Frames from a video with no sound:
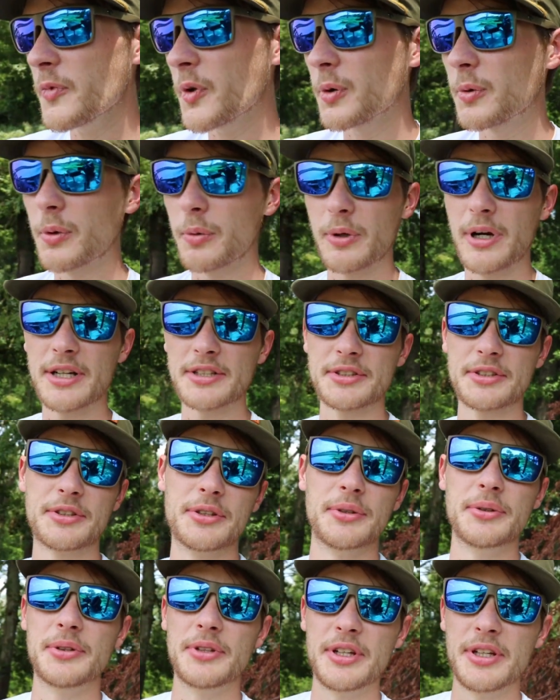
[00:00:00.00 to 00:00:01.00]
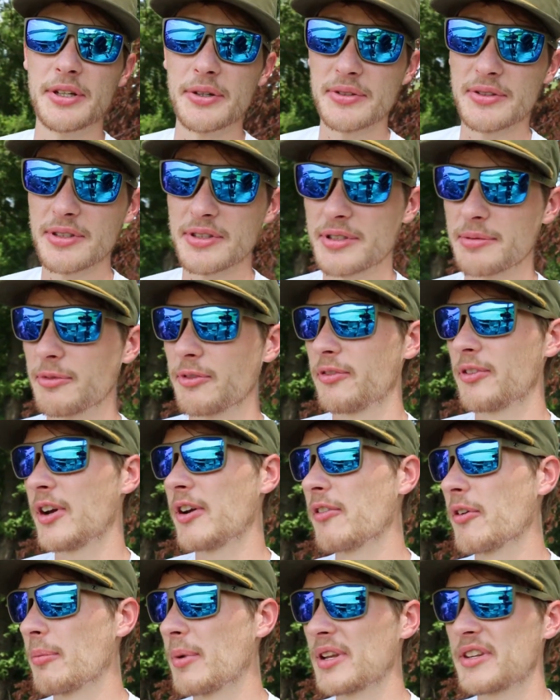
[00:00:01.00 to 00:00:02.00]
When we're actually doing the ecosystem a
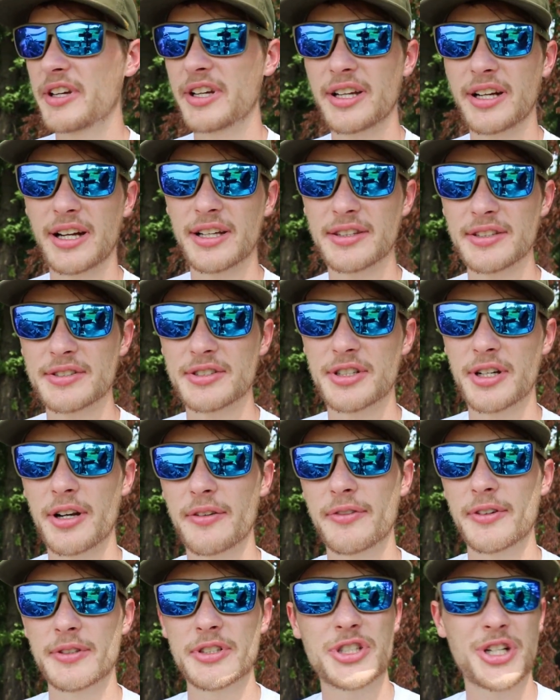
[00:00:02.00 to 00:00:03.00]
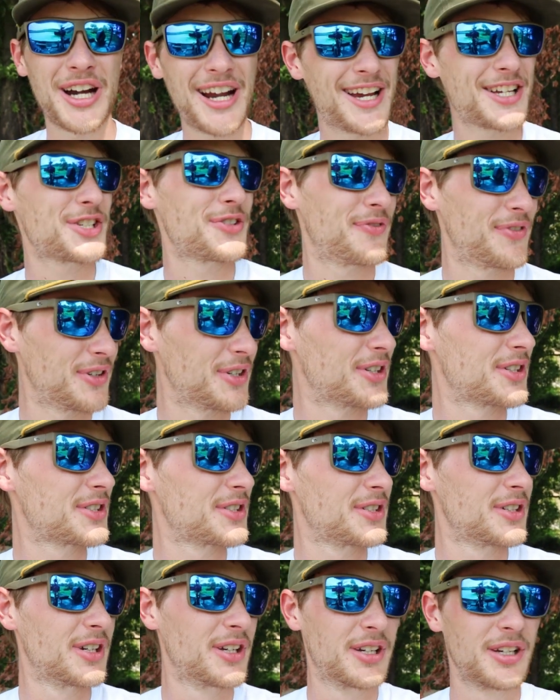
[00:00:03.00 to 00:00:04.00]
favor by taking out these trash
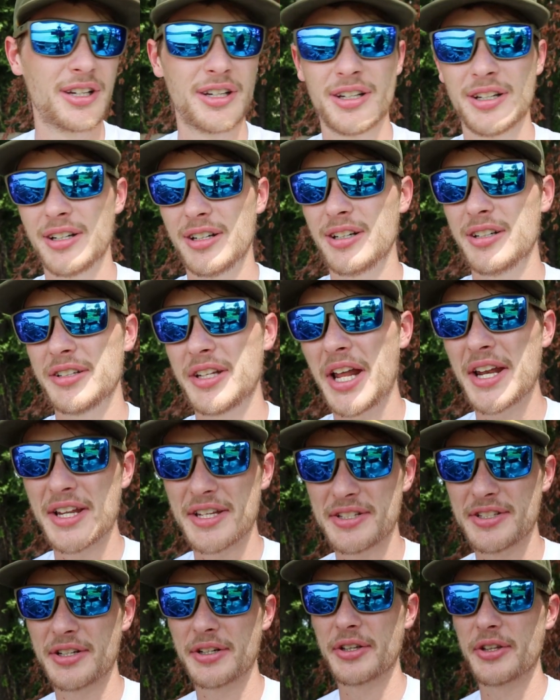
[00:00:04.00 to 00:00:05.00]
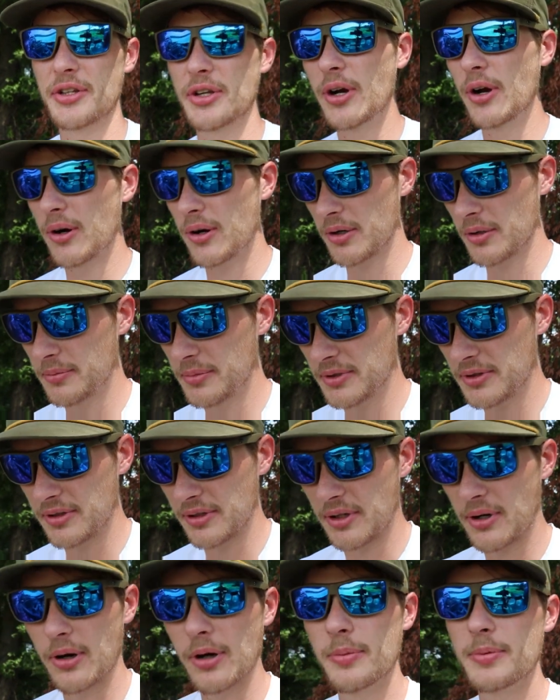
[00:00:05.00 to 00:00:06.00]
fish, not necessarily the GAR, but
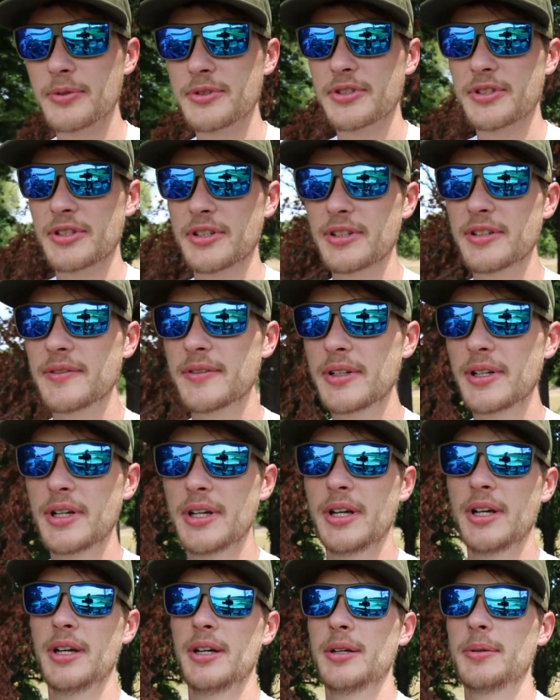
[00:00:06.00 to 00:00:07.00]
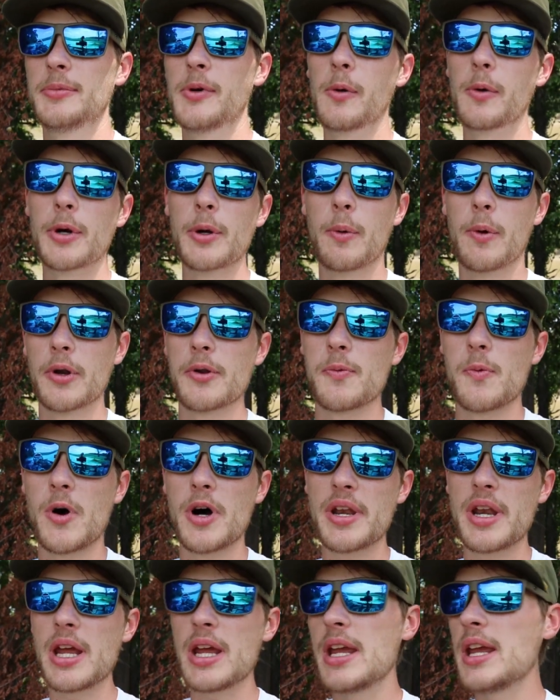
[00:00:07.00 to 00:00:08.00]
the carp and stuff. But we wanted
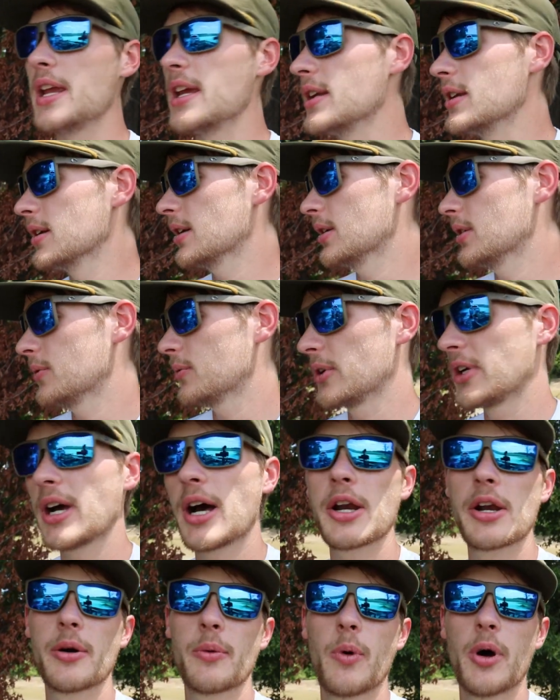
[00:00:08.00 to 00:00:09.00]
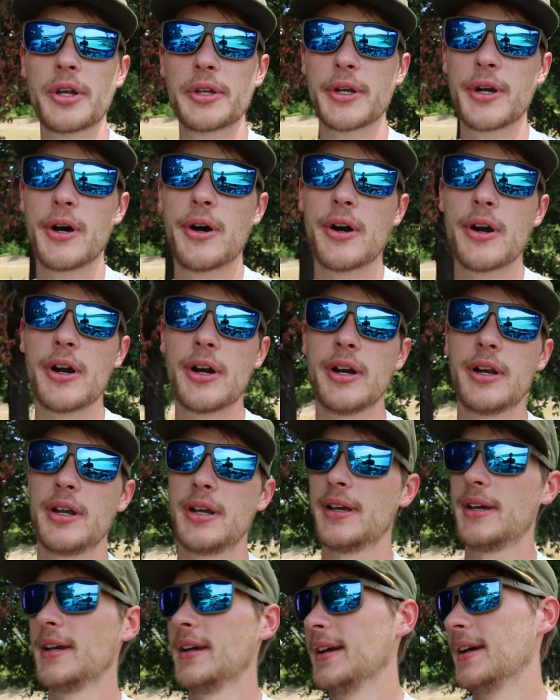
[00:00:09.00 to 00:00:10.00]
one to eat. We got our 1 GAR,
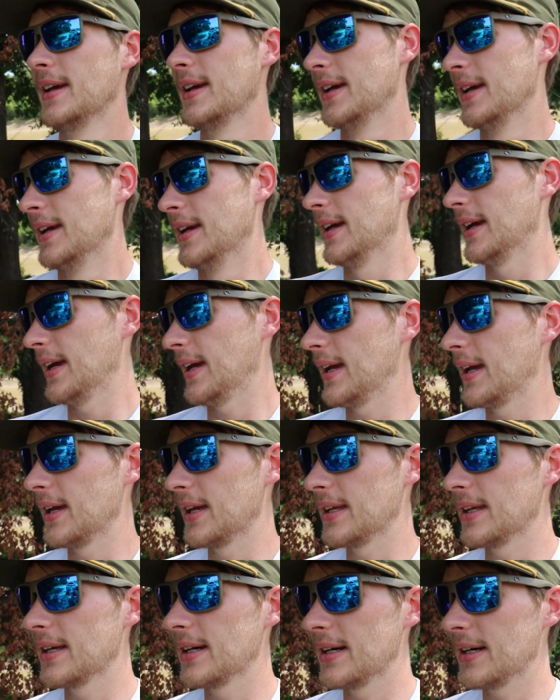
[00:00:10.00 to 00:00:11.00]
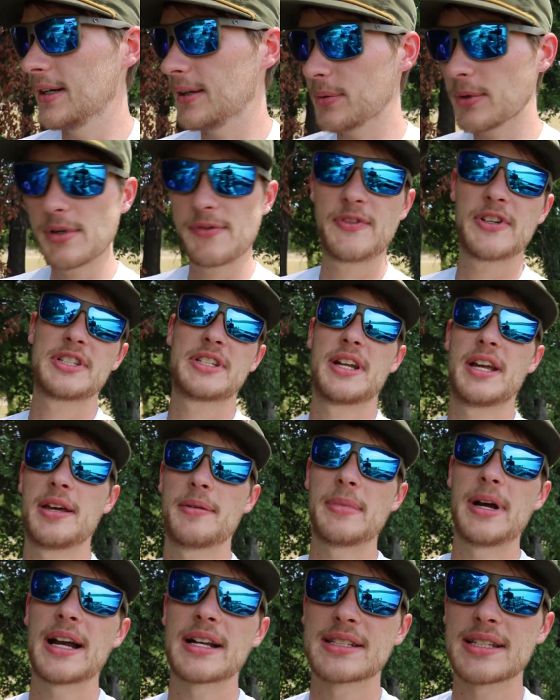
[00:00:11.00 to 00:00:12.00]
and we're fixing to
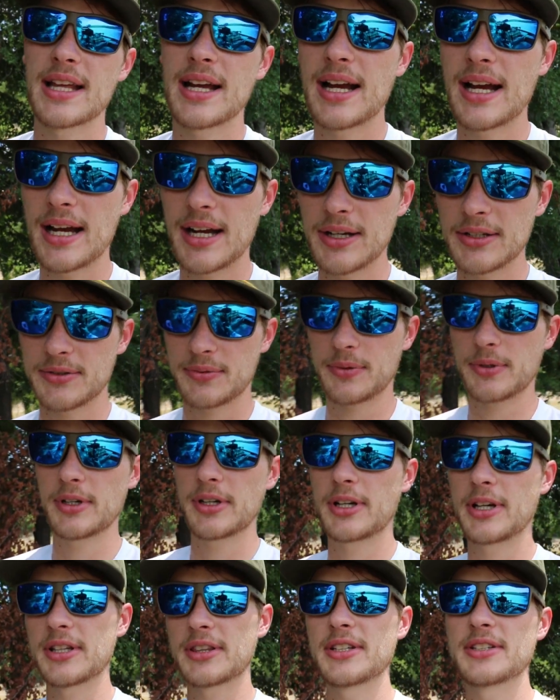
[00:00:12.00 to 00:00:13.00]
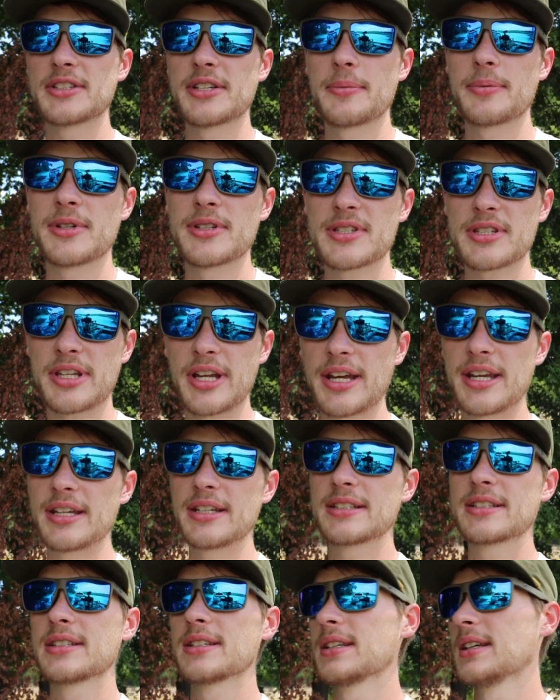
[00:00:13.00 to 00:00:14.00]
head back to the house. We're gonna cut these up into
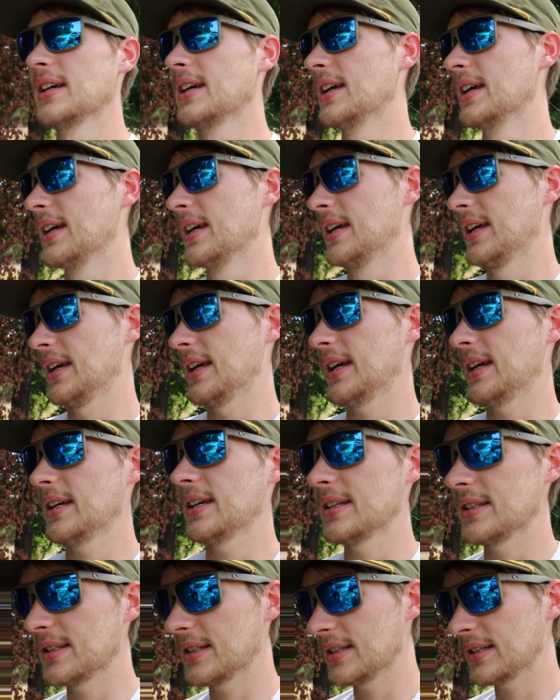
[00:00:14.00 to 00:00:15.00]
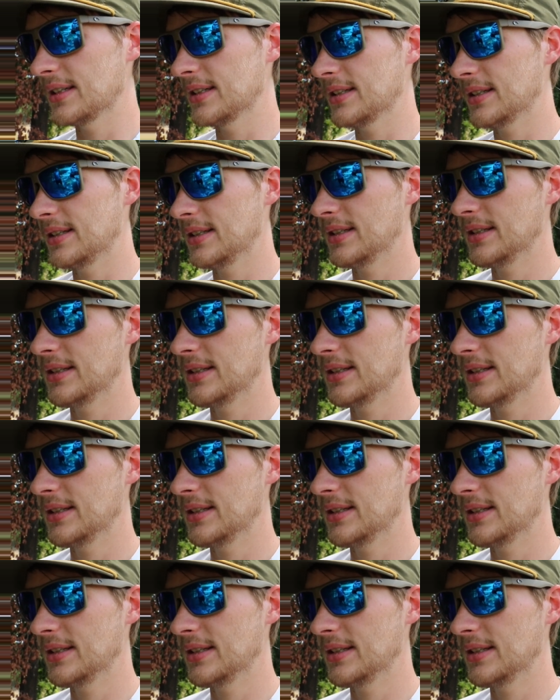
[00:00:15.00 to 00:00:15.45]
steaks, and I